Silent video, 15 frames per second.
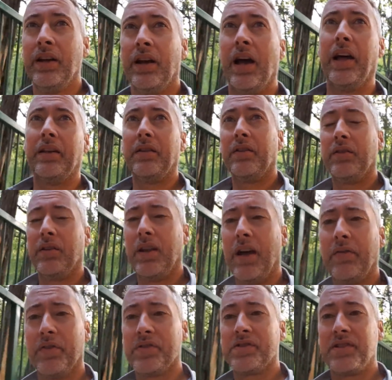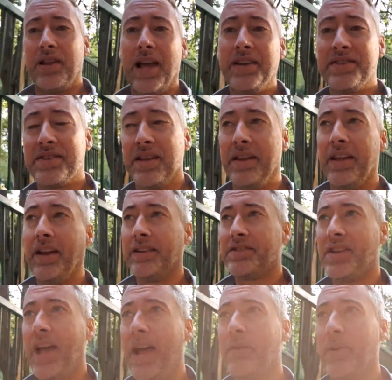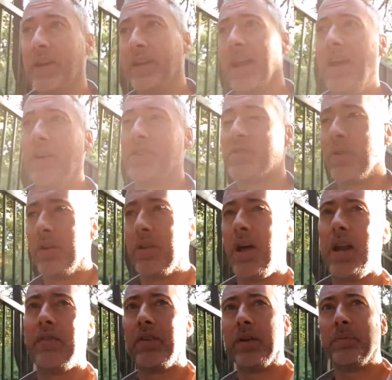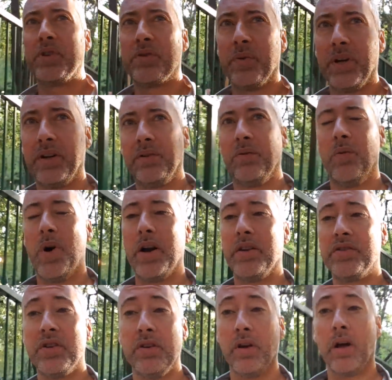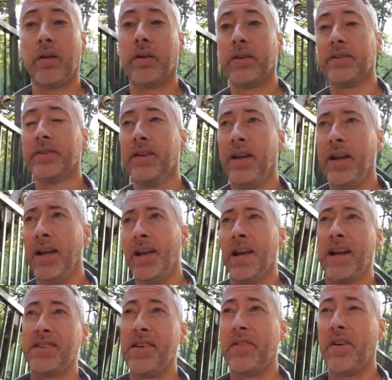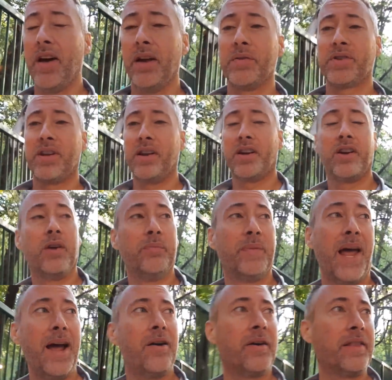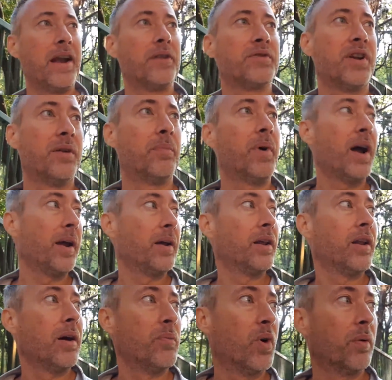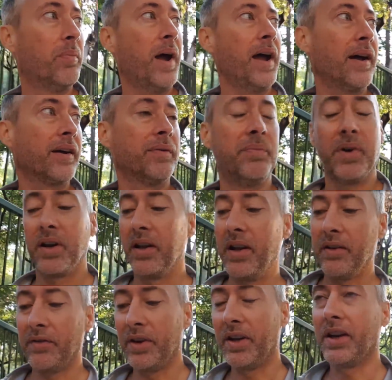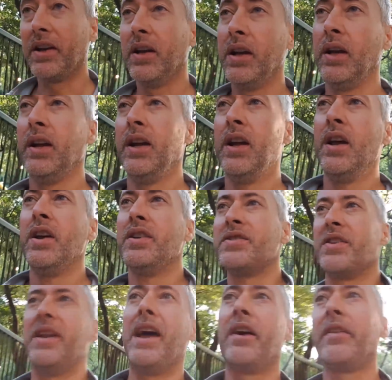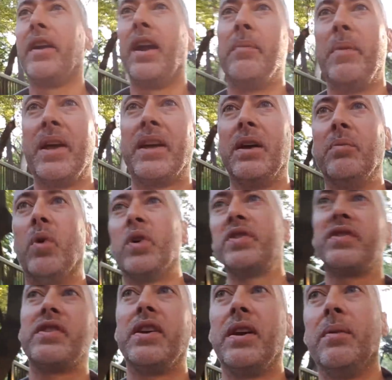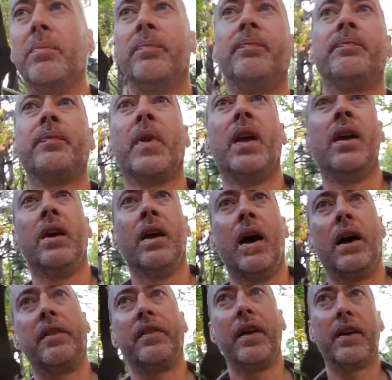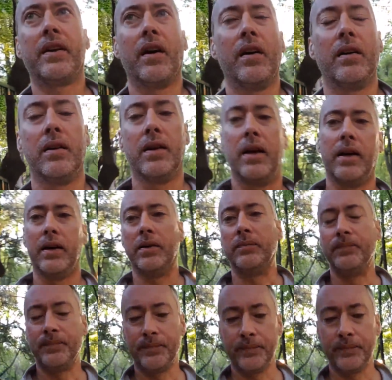at levels less than it's at right now. I sold a lot of it between $1 and $2 because I thought it was going to come down and I was going to buy a lot more back, but it never did. So now that I'm making more Steam, I think I'll